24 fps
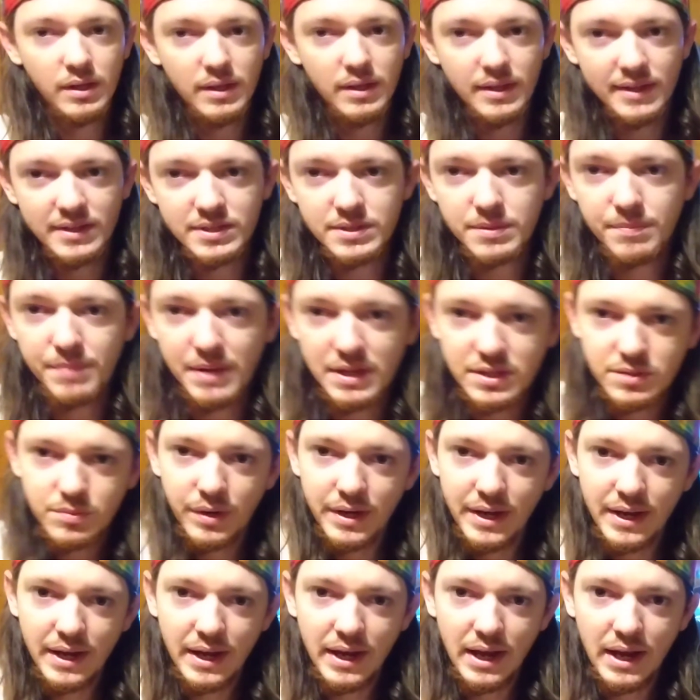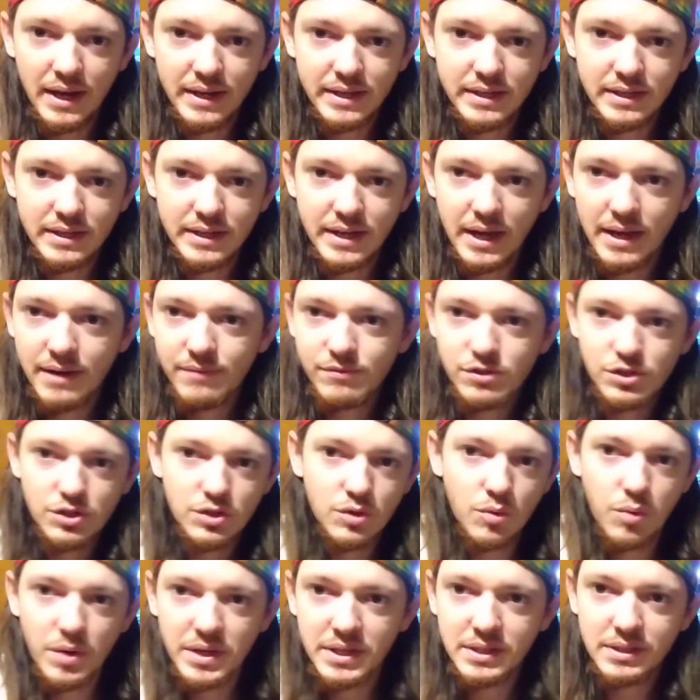That's the best way I can kind of just
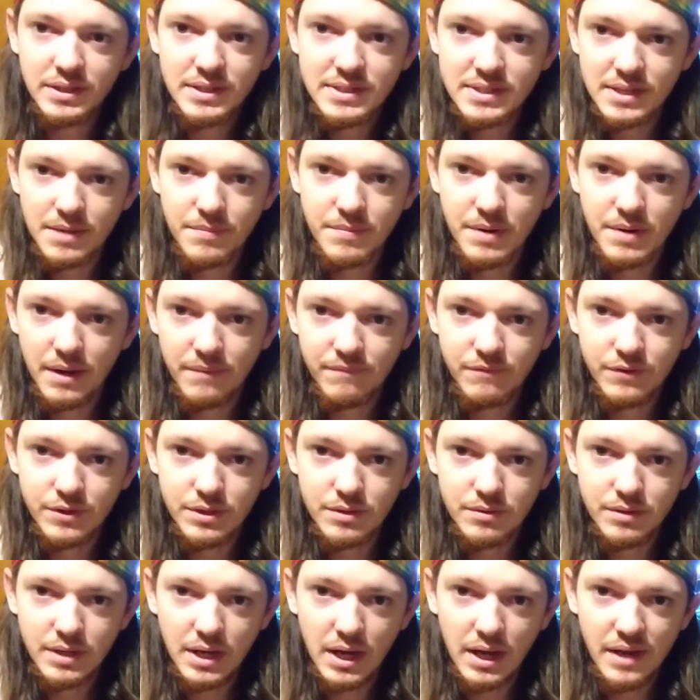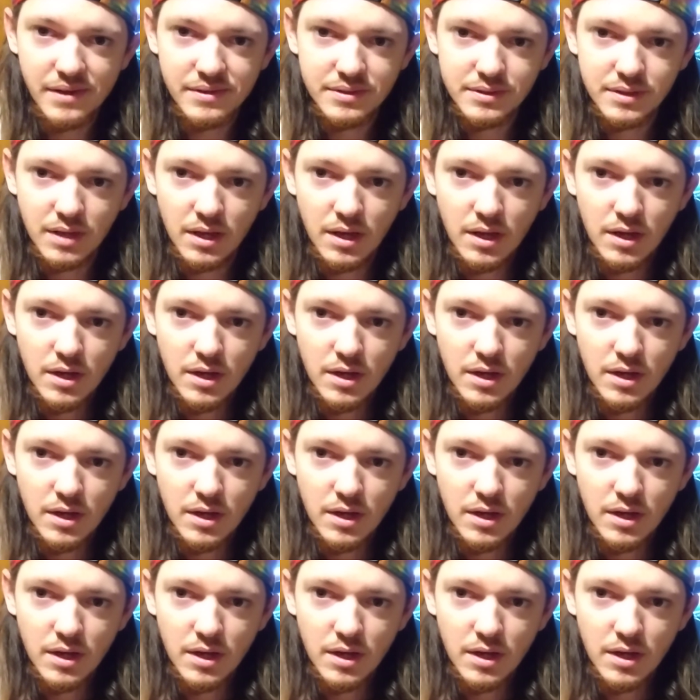quickly sum it up for you guys.